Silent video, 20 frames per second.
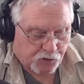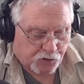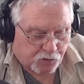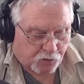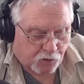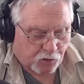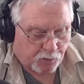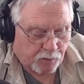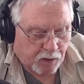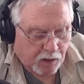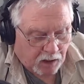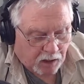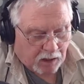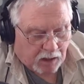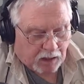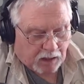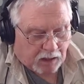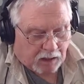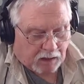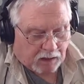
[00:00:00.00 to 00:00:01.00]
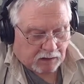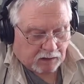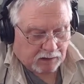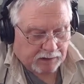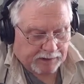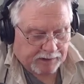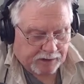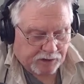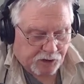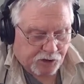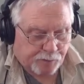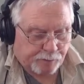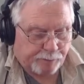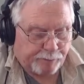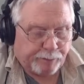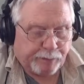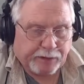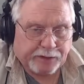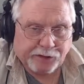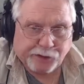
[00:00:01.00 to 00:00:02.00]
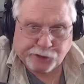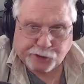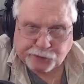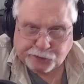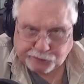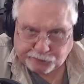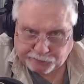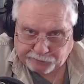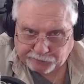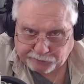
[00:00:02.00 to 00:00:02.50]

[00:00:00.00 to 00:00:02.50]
from latest budget.